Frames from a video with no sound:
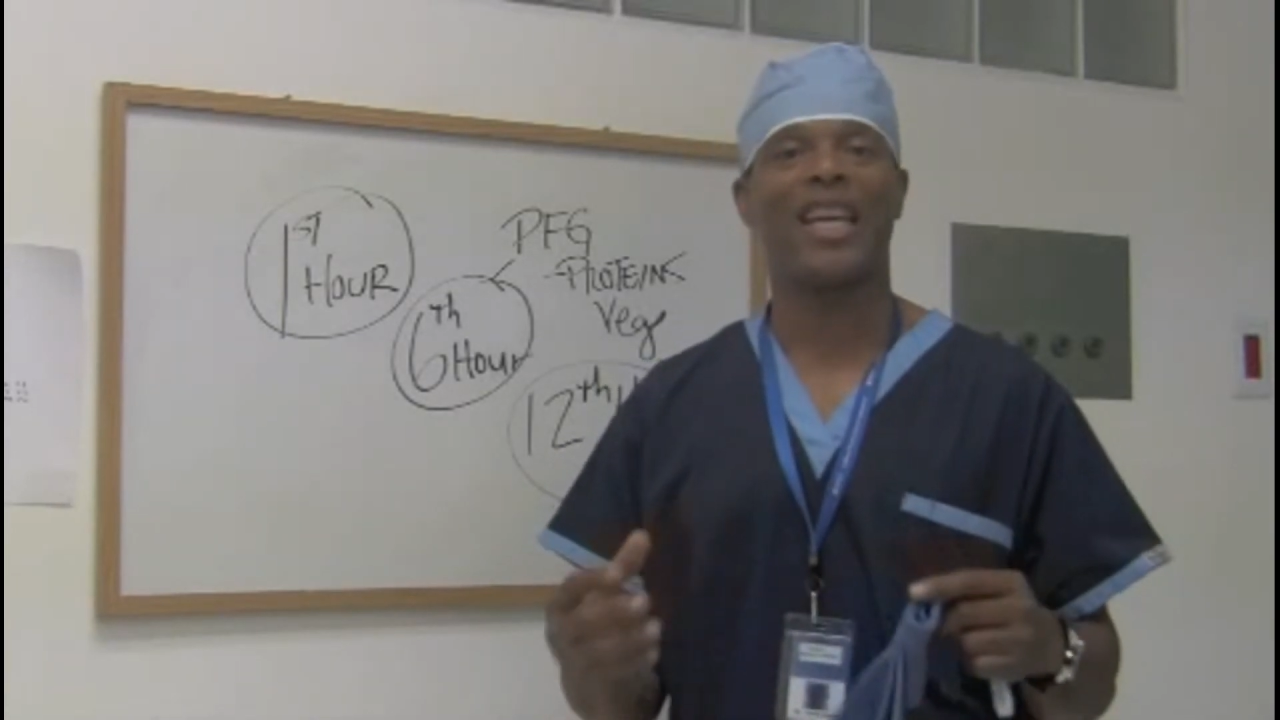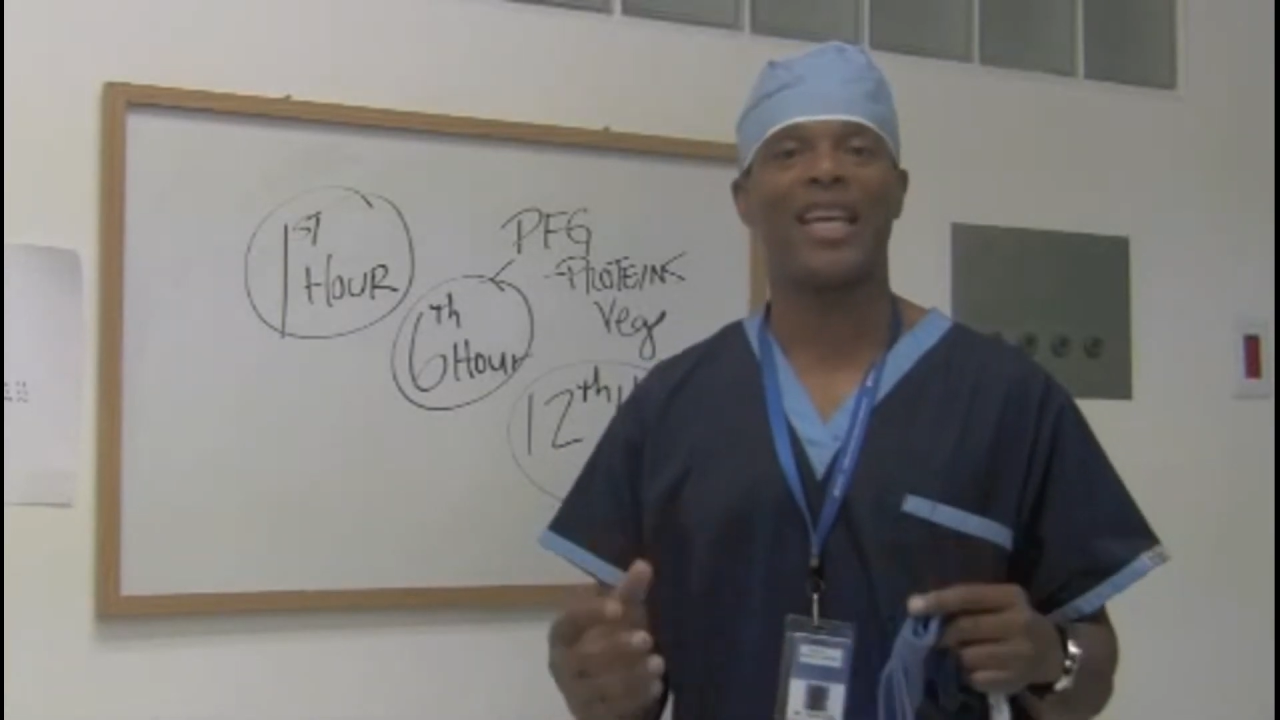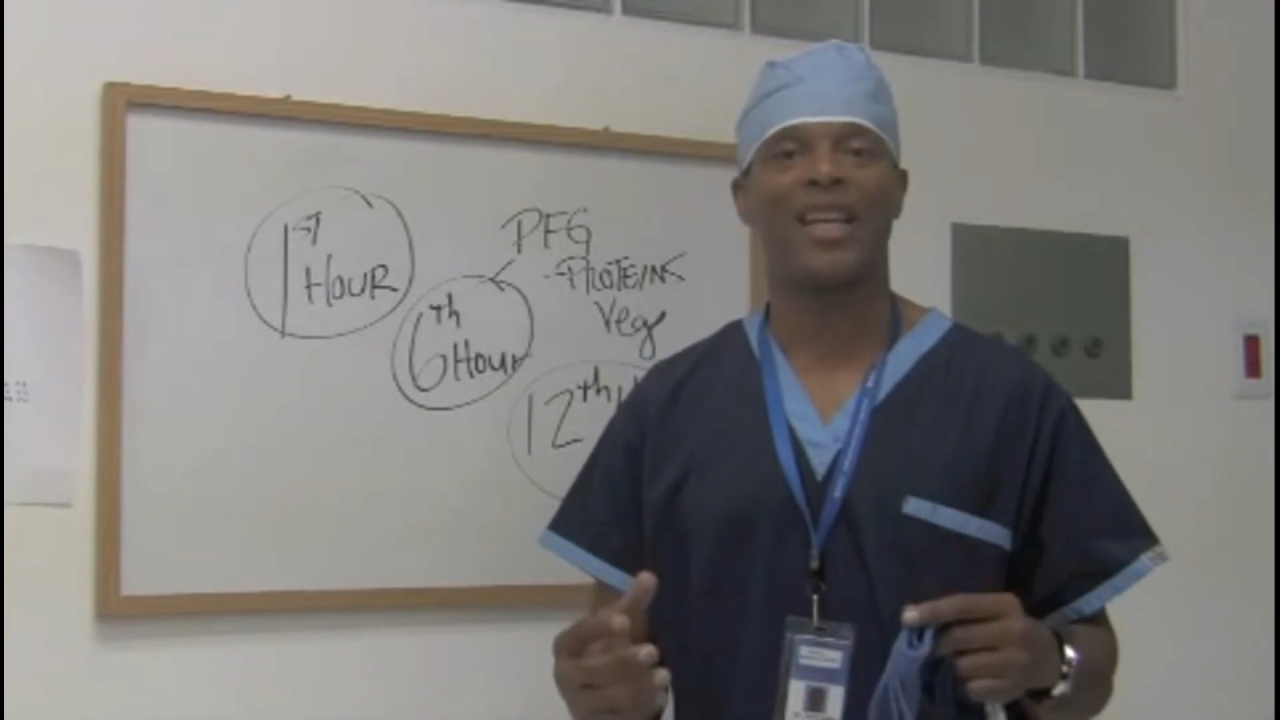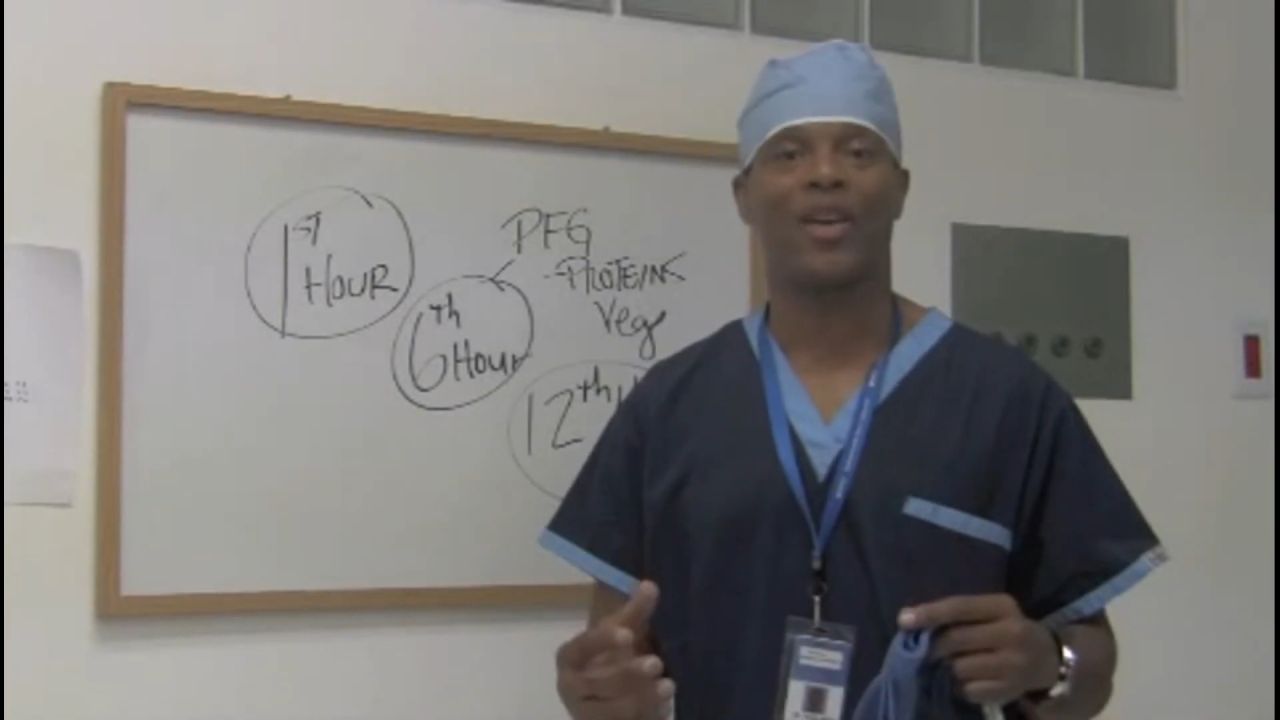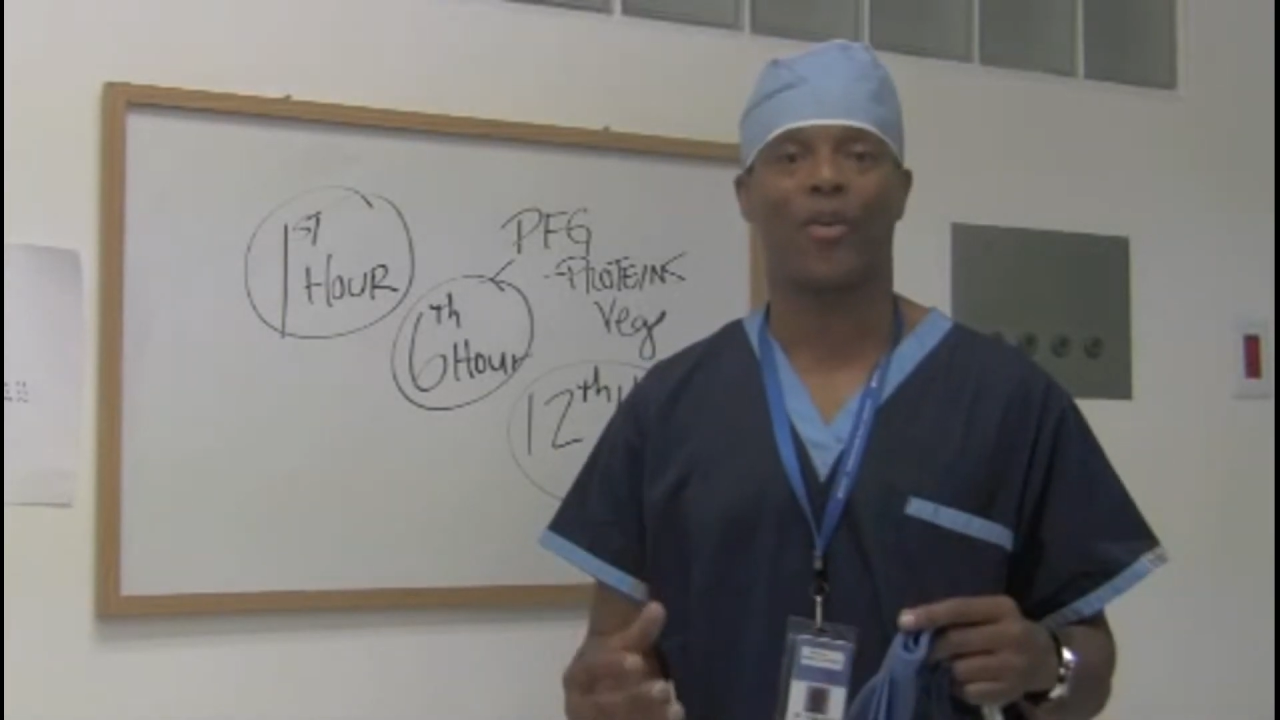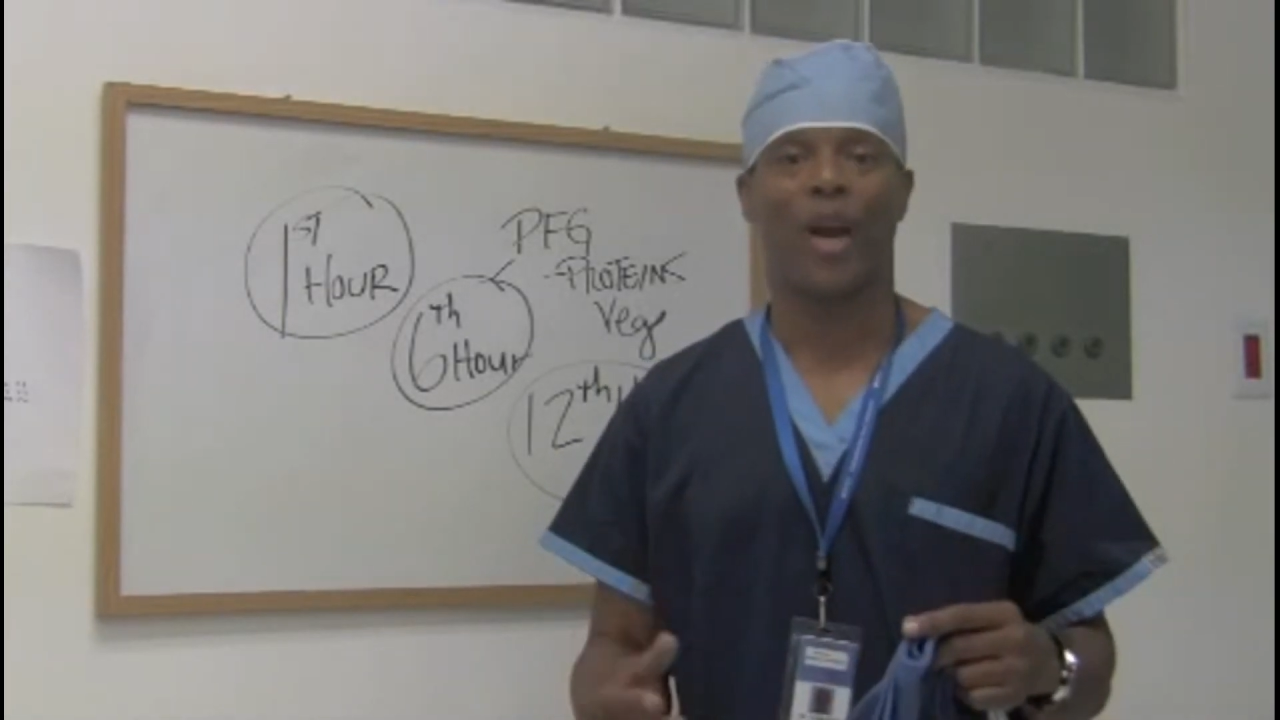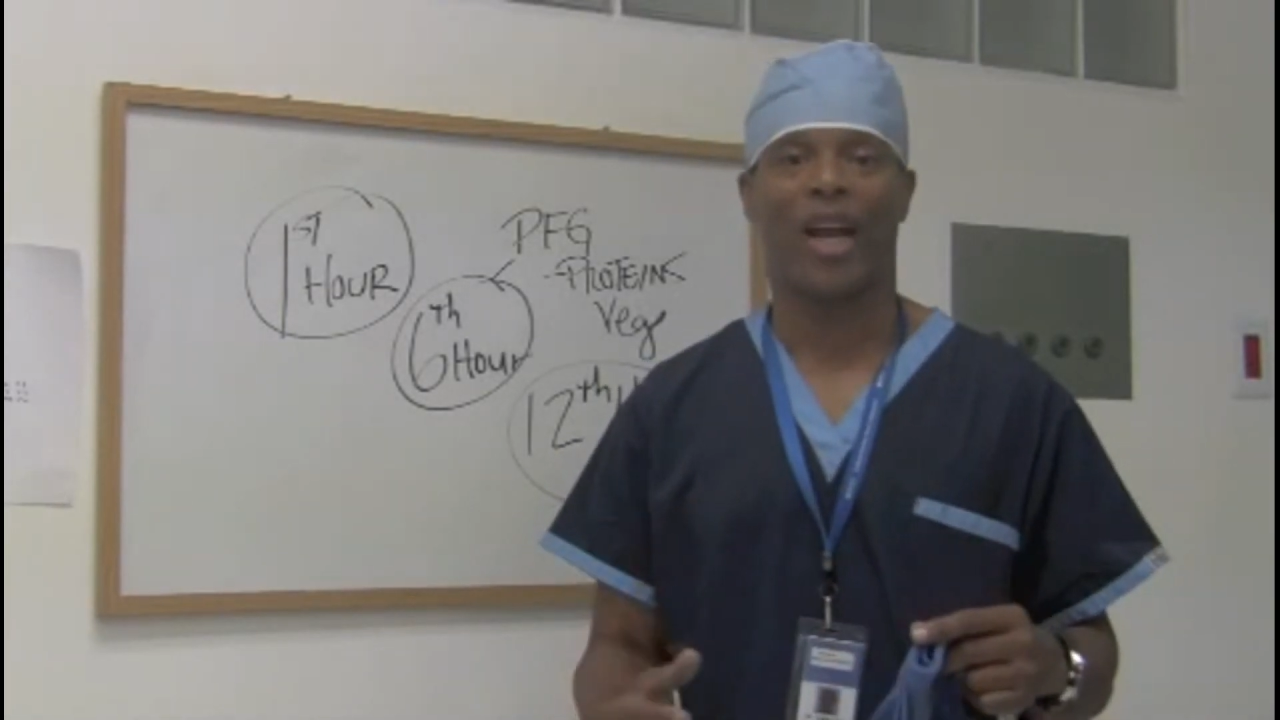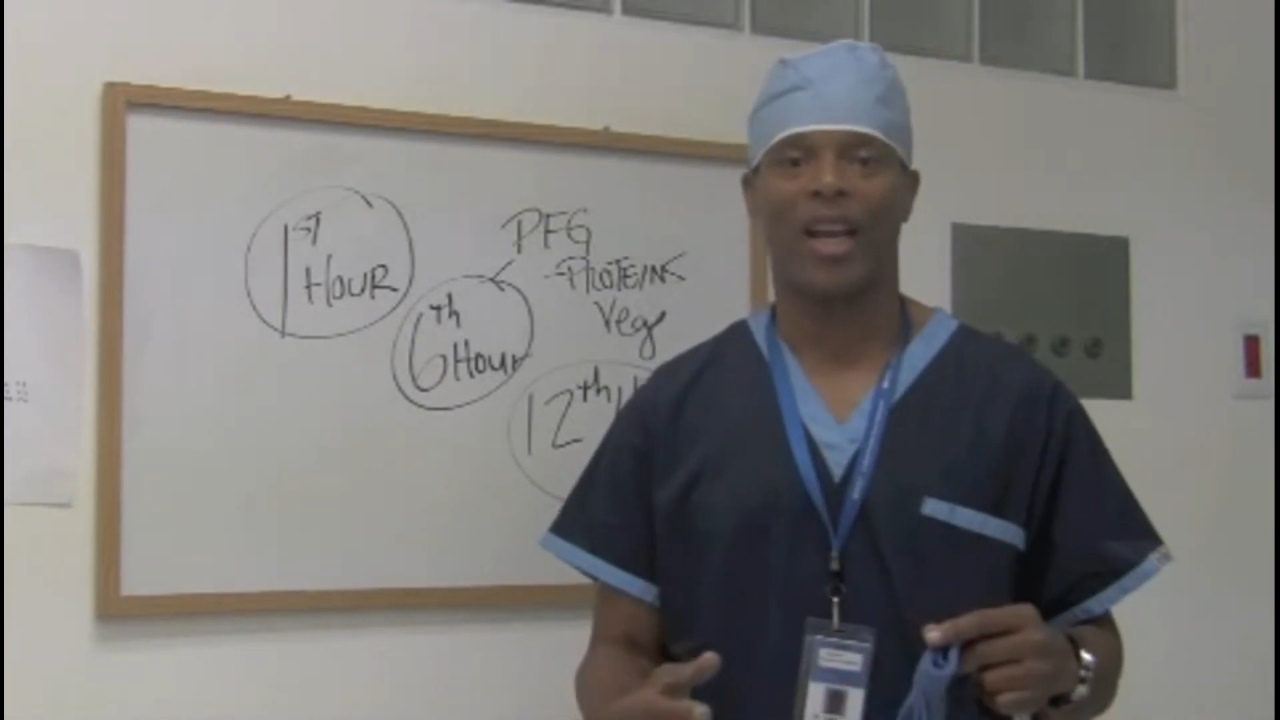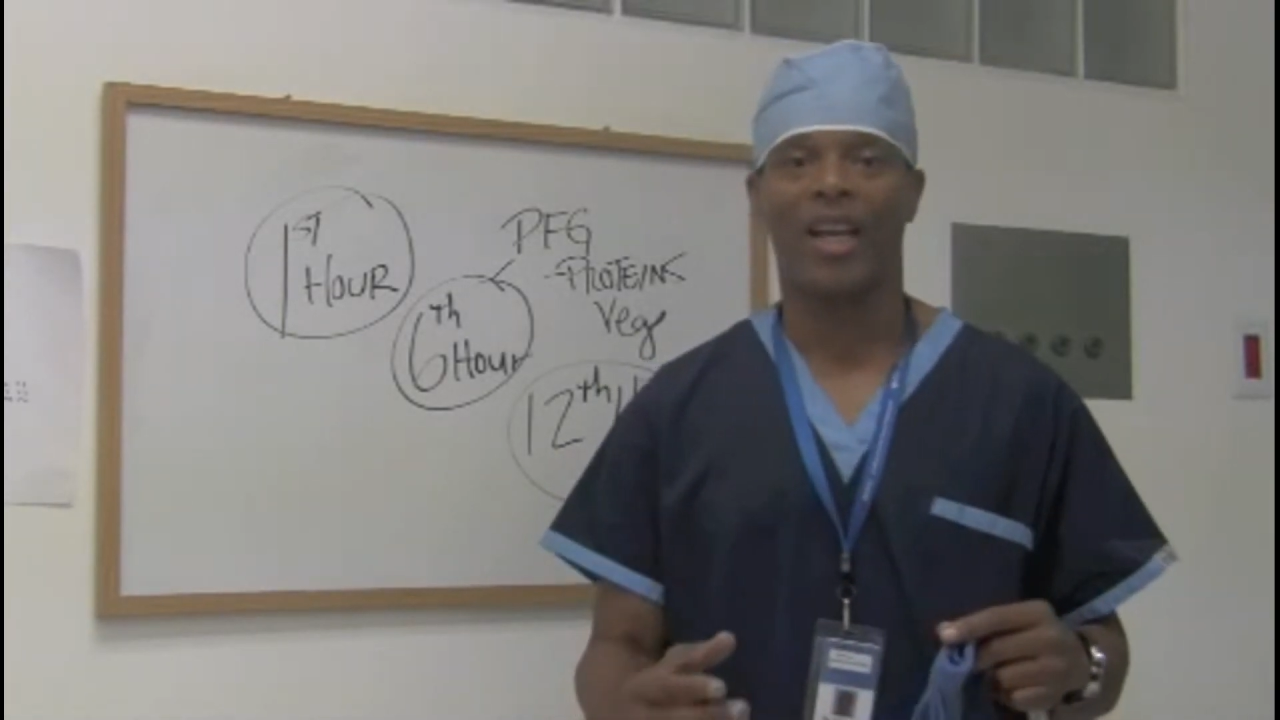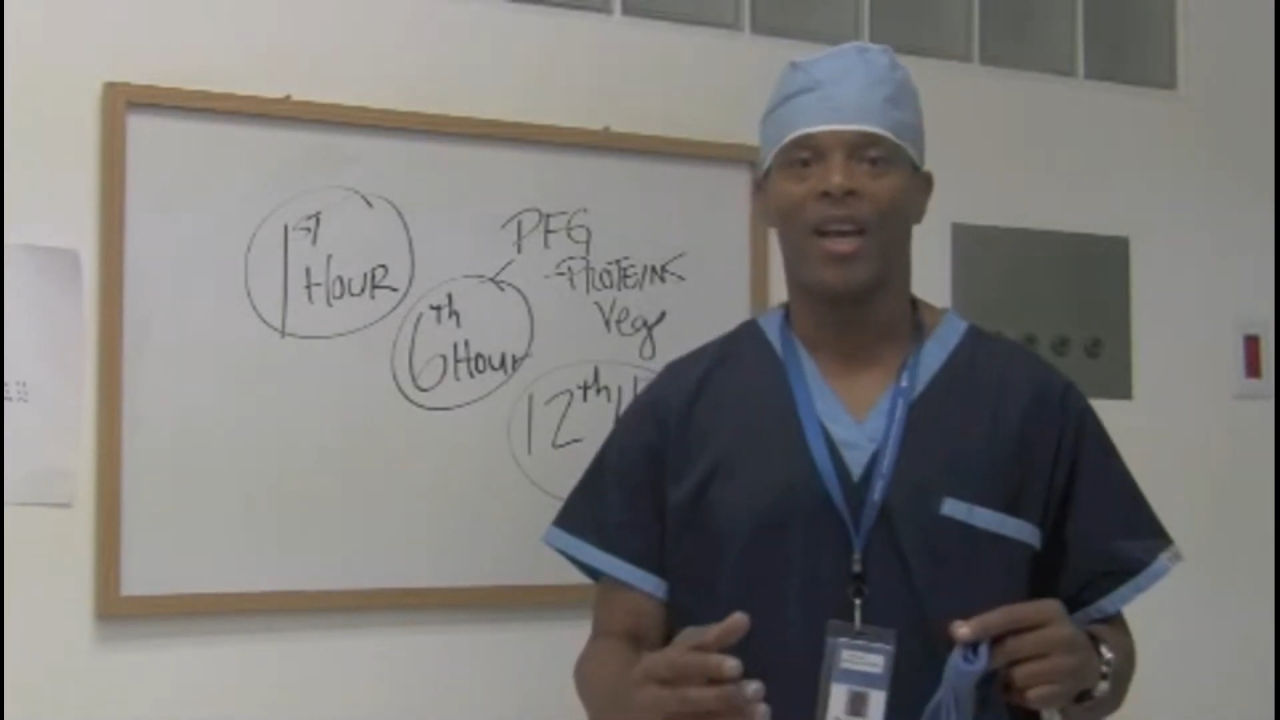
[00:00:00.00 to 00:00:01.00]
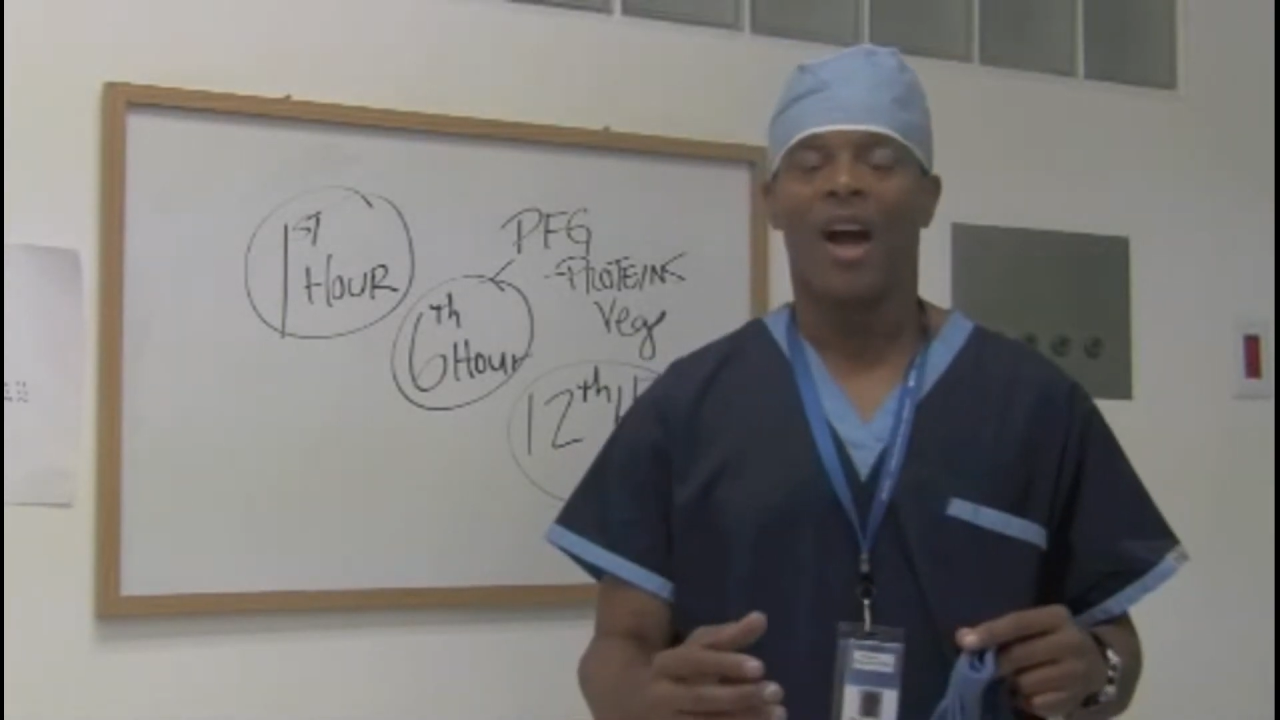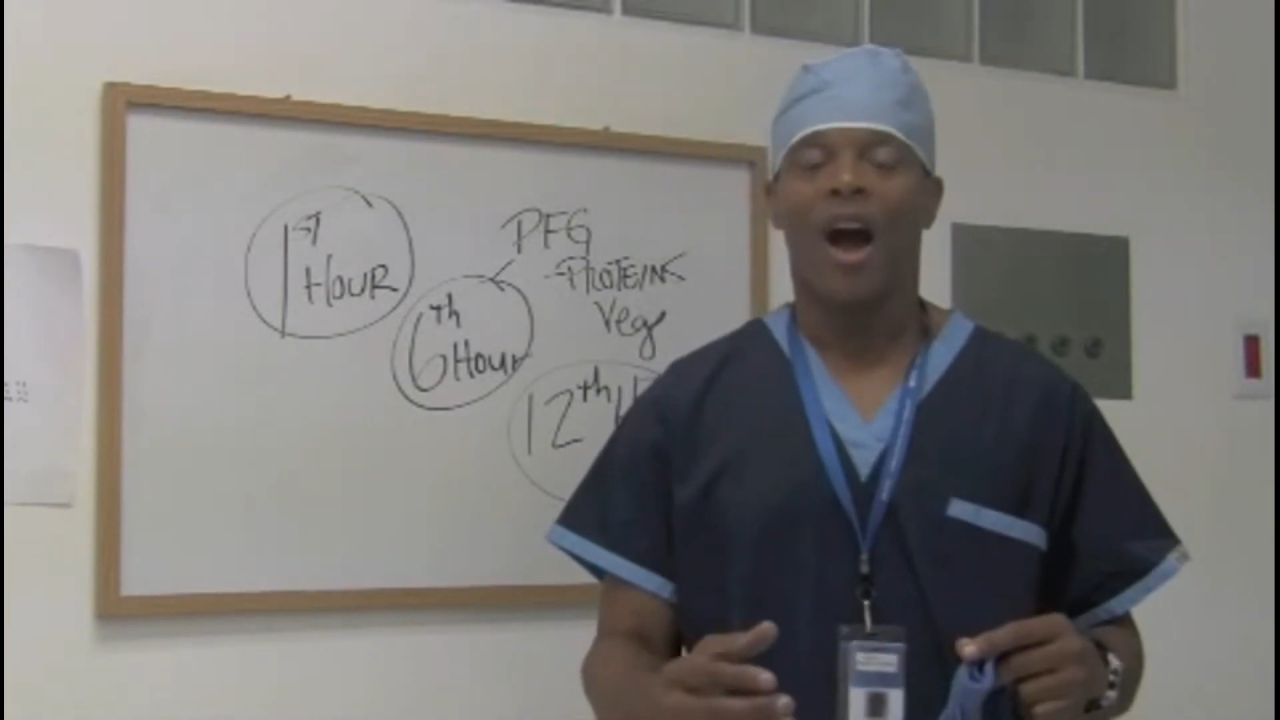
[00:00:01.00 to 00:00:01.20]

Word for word: eating correctly.